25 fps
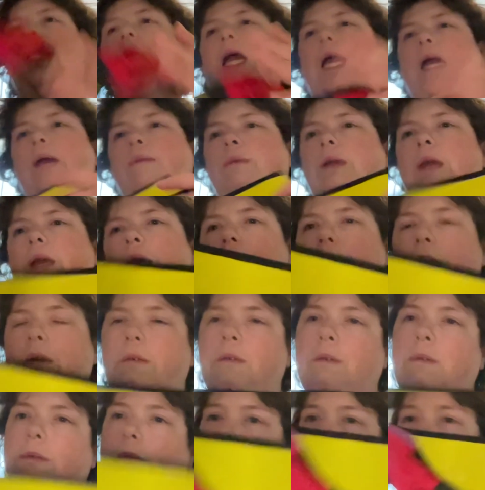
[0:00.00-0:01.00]
and
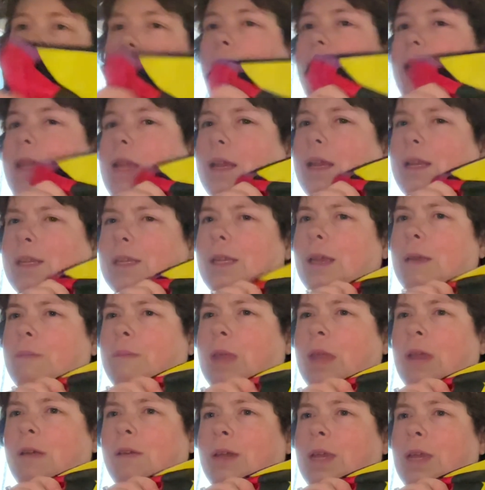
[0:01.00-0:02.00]
for Kleenex, I'm
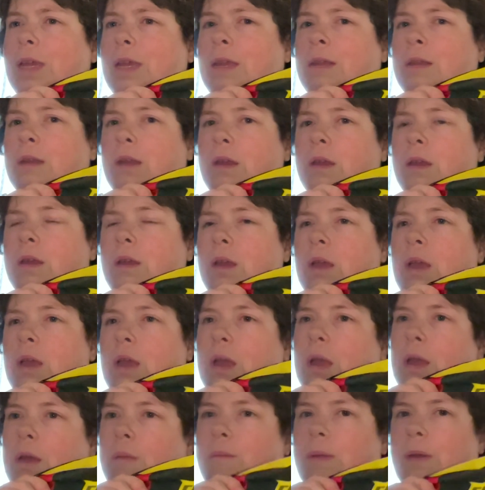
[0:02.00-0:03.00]
carrying
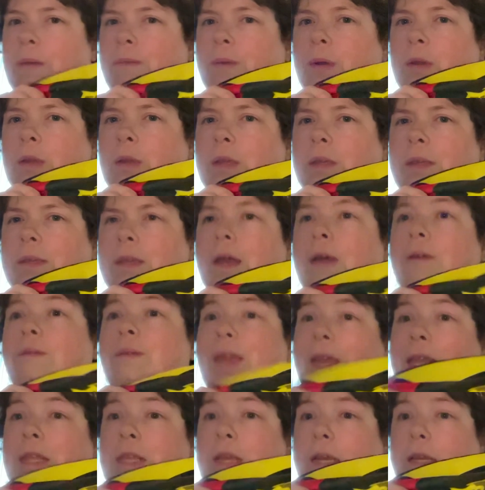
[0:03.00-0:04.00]
my phone and stuff
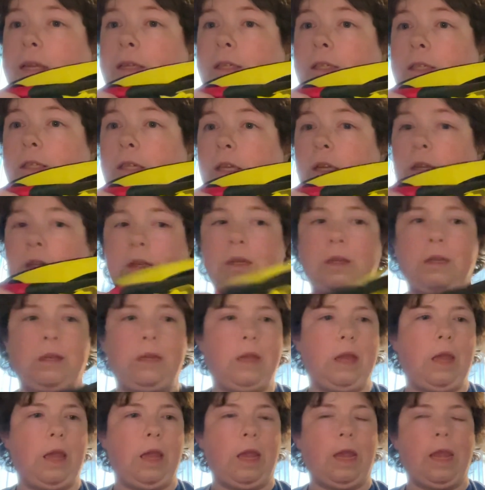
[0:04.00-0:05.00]
in this.
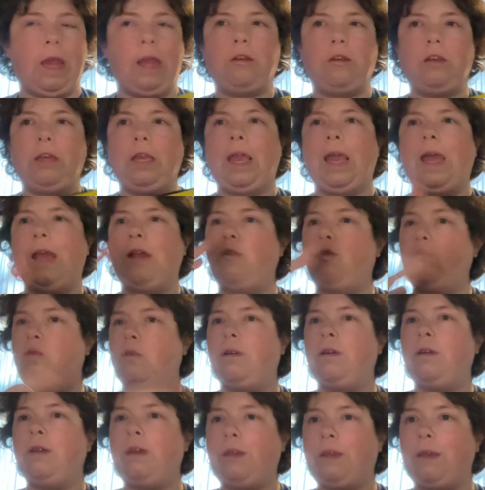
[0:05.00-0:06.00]
I actually had
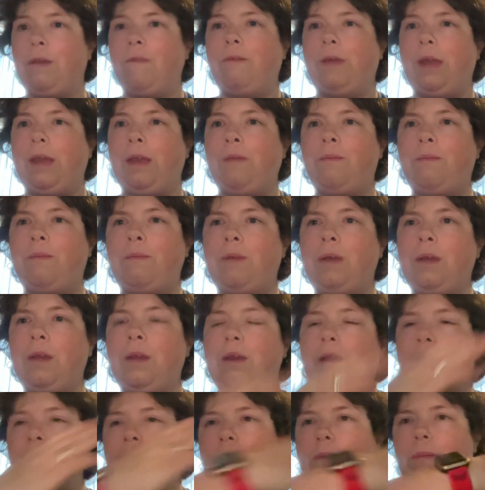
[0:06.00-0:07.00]
ordered some fanny
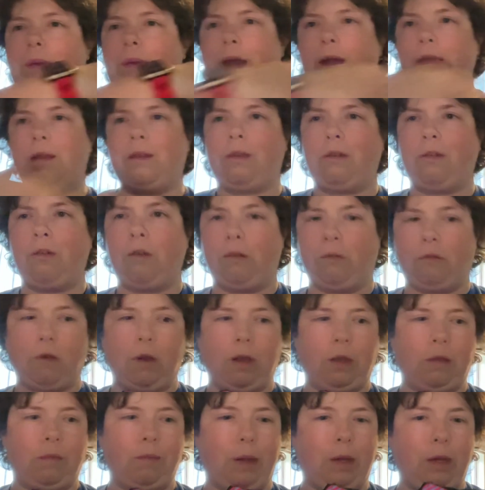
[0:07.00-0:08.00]
packs to go
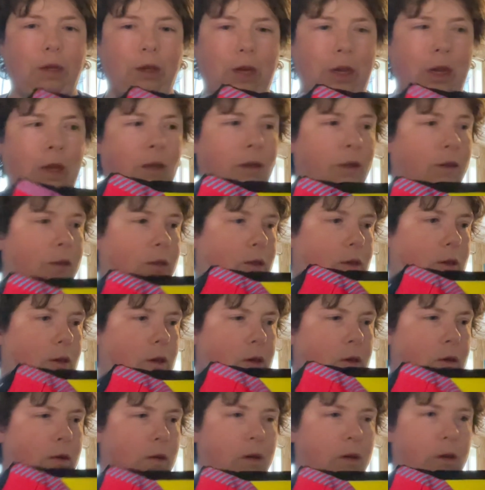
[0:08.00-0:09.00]
across my chest,
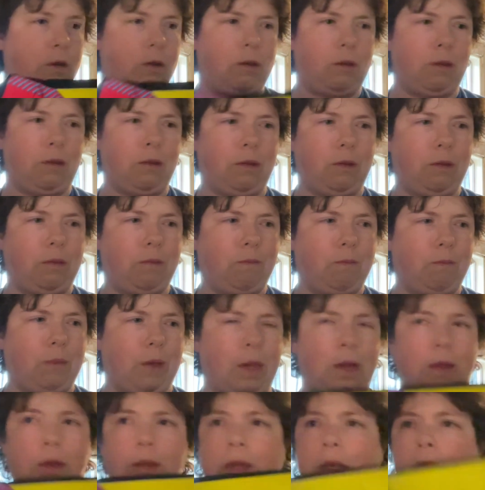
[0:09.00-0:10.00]

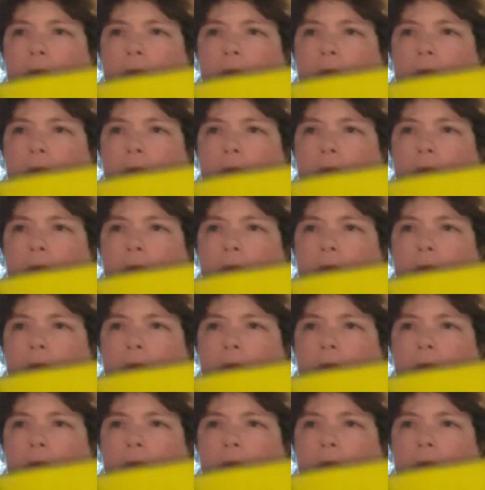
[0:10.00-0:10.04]
but